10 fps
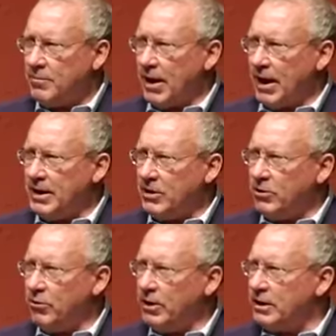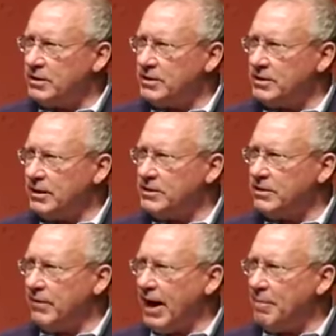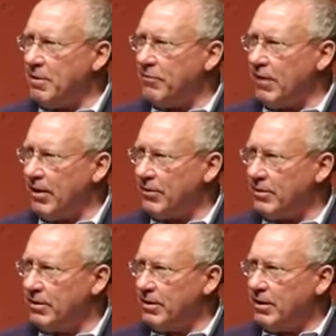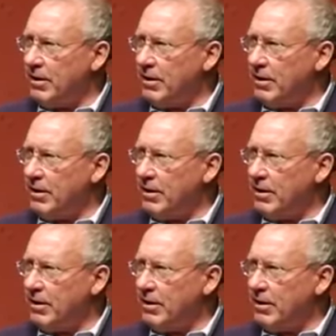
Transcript: but I didn't know it in the sense of Abba Father.